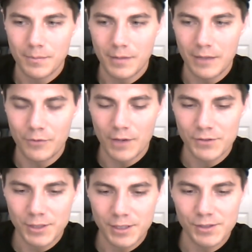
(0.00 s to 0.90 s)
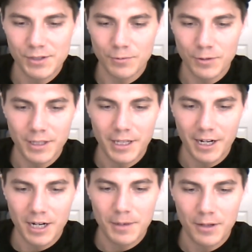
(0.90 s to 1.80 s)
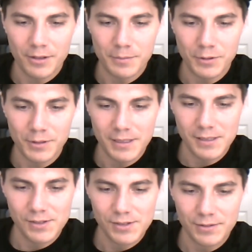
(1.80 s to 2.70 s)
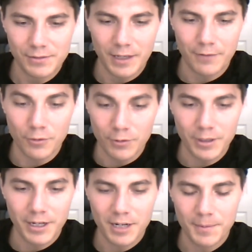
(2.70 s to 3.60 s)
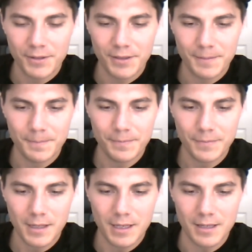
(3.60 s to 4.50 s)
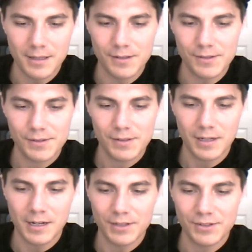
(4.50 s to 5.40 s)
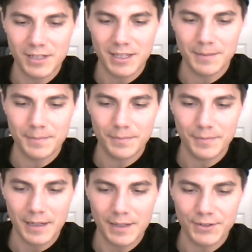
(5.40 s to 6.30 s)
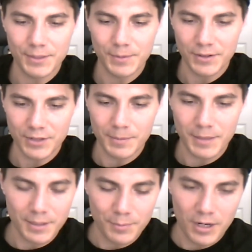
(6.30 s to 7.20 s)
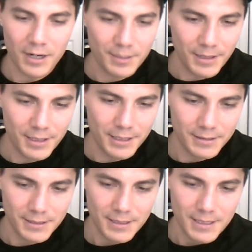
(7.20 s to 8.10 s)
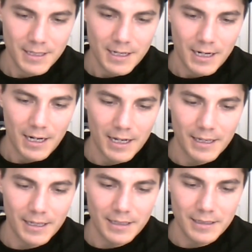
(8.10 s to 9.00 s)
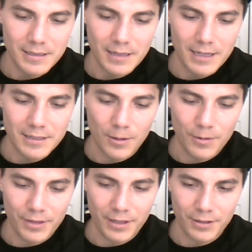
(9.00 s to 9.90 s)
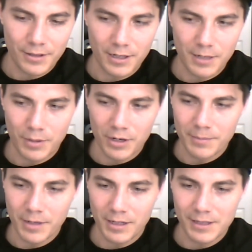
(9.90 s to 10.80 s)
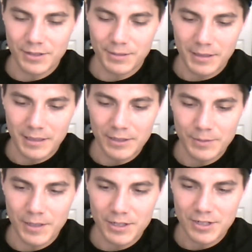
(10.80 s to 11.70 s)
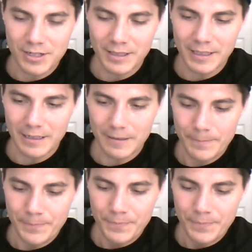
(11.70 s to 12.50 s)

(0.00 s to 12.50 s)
if you have studios that really care about their employees, like for real care about them, and see them as something that's going to make their product better, I don't think they're going to compartmentalize as much and like